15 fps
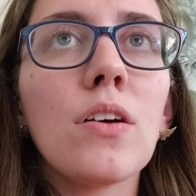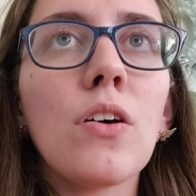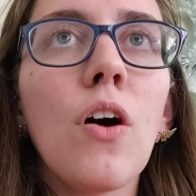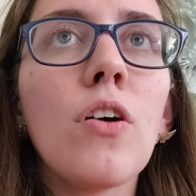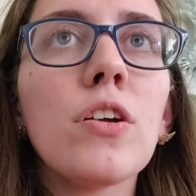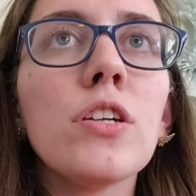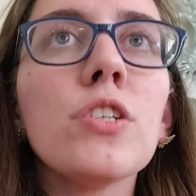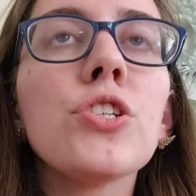
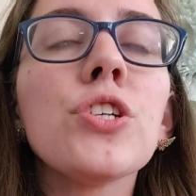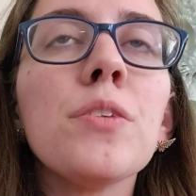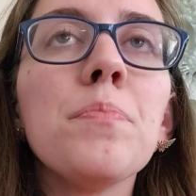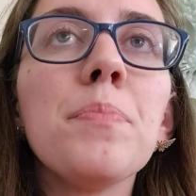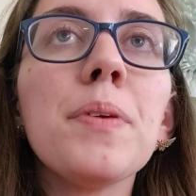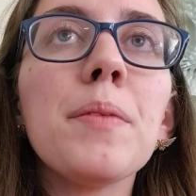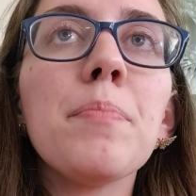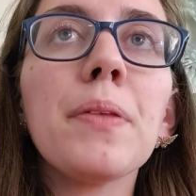Connor
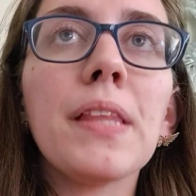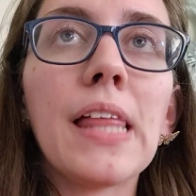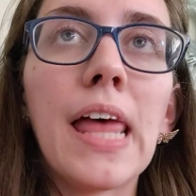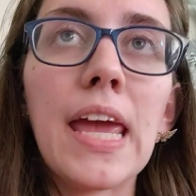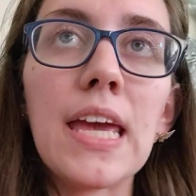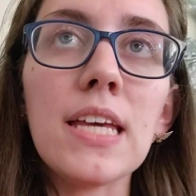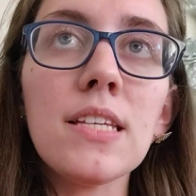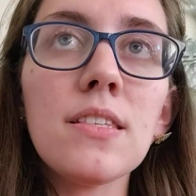should be
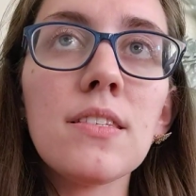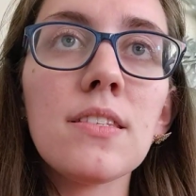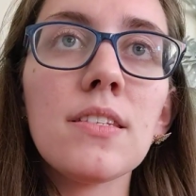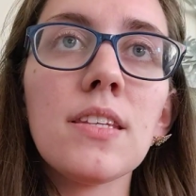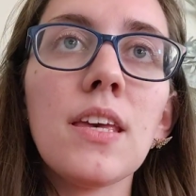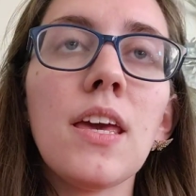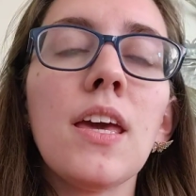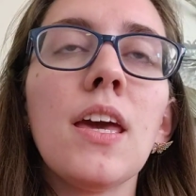
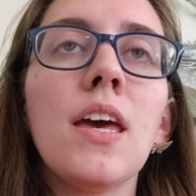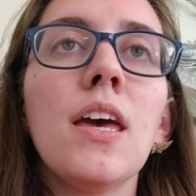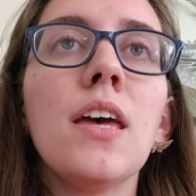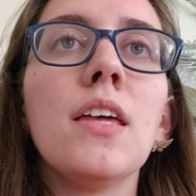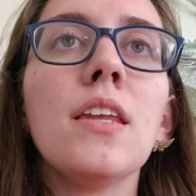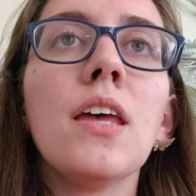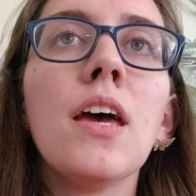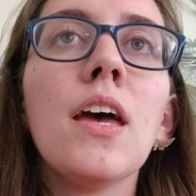placed
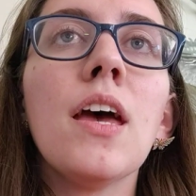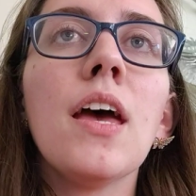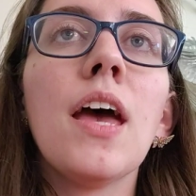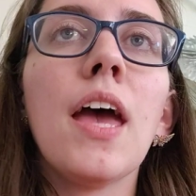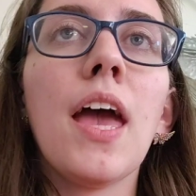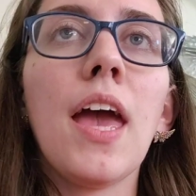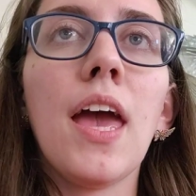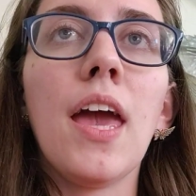in
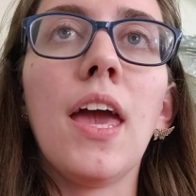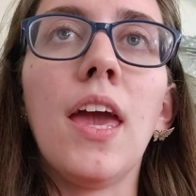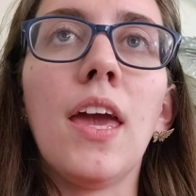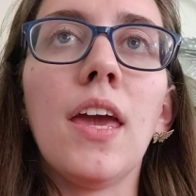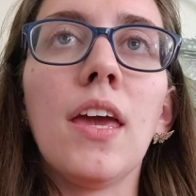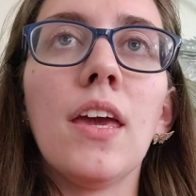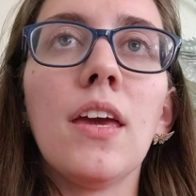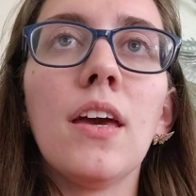
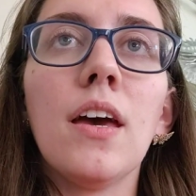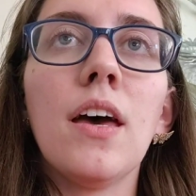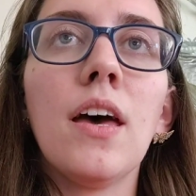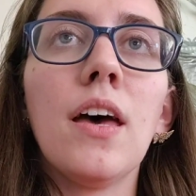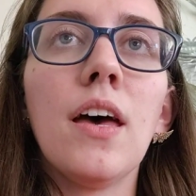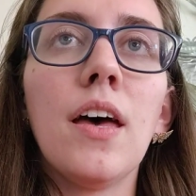a